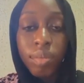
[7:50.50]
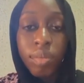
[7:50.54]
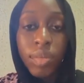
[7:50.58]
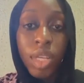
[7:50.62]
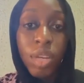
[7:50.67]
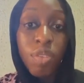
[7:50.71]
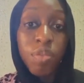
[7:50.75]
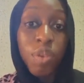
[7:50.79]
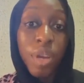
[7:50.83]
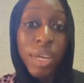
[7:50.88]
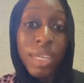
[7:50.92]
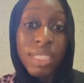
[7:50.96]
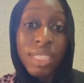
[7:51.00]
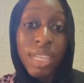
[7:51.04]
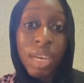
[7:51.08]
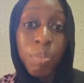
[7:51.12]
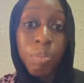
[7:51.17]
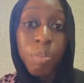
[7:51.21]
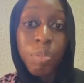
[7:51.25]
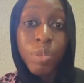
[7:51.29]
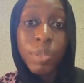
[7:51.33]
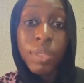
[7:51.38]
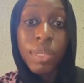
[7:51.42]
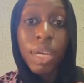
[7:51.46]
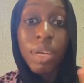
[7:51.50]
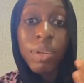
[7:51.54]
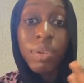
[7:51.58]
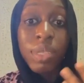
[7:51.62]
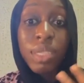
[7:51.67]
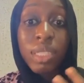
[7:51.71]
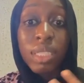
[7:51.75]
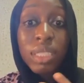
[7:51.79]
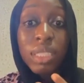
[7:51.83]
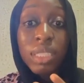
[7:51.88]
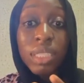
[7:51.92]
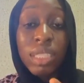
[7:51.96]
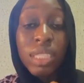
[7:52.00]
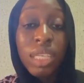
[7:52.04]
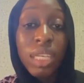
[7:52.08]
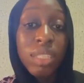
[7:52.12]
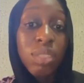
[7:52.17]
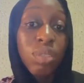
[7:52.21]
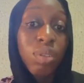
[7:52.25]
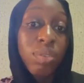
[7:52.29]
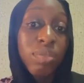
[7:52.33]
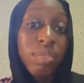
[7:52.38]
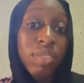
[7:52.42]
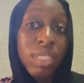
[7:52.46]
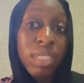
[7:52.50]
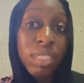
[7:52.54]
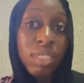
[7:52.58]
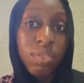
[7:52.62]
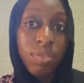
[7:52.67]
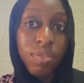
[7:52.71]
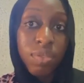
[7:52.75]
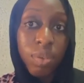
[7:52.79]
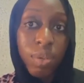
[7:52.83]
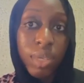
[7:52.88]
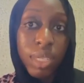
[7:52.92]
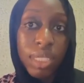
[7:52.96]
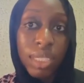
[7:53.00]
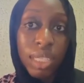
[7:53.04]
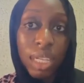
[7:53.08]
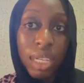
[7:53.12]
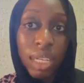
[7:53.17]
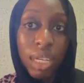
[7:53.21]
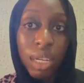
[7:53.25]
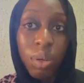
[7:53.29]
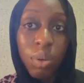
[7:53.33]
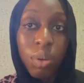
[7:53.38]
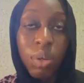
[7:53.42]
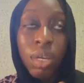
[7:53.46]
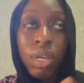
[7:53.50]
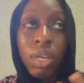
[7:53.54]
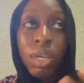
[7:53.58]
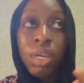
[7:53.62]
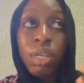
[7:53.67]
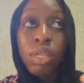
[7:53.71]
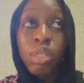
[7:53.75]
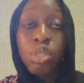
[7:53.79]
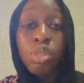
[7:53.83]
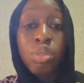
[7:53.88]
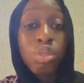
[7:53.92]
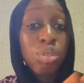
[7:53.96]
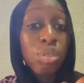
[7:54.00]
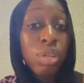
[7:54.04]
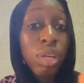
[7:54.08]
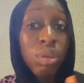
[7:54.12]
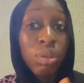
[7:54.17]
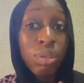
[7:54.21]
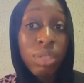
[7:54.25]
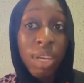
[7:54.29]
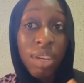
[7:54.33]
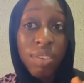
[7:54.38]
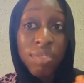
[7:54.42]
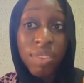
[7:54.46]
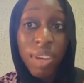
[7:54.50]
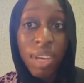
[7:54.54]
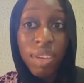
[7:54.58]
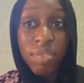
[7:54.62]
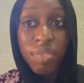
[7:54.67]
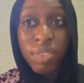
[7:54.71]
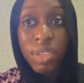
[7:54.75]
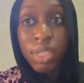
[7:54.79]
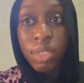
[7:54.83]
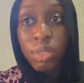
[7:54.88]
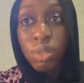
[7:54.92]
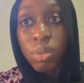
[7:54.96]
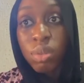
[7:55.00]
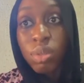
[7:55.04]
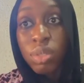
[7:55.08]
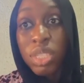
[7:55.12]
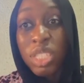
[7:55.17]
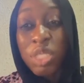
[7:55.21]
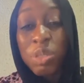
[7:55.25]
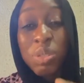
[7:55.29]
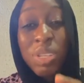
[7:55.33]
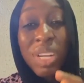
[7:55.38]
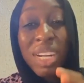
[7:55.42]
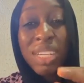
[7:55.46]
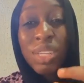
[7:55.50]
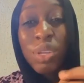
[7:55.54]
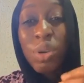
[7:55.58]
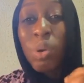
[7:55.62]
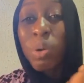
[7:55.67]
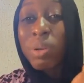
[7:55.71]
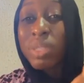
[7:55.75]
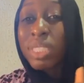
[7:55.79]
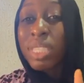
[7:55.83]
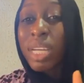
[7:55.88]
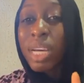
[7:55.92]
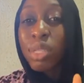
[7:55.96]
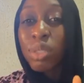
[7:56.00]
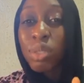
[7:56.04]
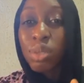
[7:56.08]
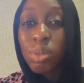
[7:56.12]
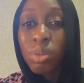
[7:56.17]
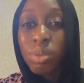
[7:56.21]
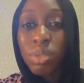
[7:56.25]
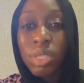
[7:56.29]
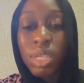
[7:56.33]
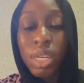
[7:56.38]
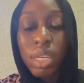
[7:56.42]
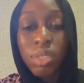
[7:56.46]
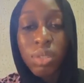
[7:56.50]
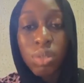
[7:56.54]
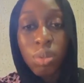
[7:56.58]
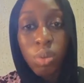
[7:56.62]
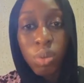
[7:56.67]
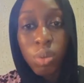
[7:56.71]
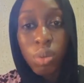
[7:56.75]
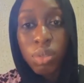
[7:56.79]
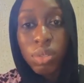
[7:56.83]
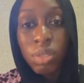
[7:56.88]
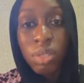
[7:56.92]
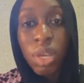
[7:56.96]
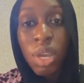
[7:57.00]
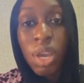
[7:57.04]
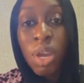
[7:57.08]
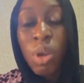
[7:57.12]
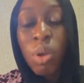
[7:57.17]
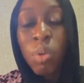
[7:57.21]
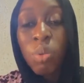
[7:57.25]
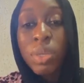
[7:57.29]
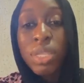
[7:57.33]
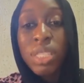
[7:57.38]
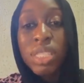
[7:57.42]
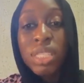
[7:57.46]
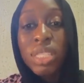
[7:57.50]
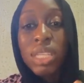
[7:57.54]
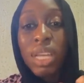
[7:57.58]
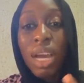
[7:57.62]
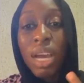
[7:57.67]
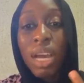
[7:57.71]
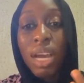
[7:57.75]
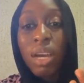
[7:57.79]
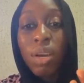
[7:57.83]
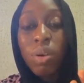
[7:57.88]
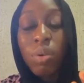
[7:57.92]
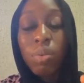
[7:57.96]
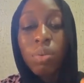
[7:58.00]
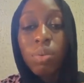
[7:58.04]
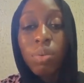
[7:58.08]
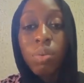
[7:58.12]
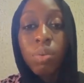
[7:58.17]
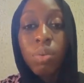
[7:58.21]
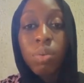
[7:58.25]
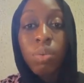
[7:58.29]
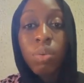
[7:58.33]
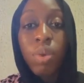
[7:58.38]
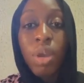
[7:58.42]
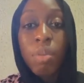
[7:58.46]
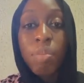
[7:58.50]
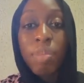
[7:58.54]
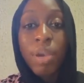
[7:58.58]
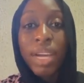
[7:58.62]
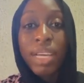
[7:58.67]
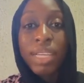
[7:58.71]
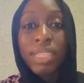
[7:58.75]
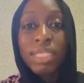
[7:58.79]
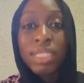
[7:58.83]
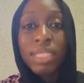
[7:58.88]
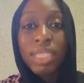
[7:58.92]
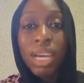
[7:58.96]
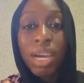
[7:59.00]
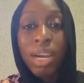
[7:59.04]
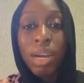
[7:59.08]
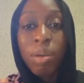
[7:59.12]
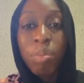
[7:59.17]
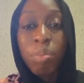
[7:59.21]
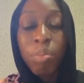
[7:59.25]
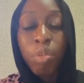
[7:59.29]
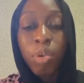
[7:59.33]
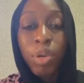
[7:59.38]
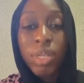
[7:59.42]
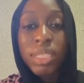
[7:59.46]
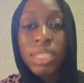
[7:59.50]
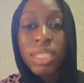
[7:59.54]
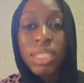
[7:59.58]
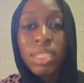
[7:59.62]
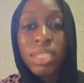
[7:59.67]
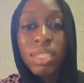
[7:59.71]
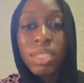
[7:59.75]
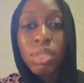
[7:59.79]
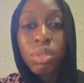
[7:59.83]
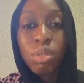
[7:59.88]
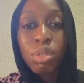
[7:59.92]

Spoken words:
for example, now in the case of this influenza, now children under 5 years old, especially under 2 years old, whereby their body is still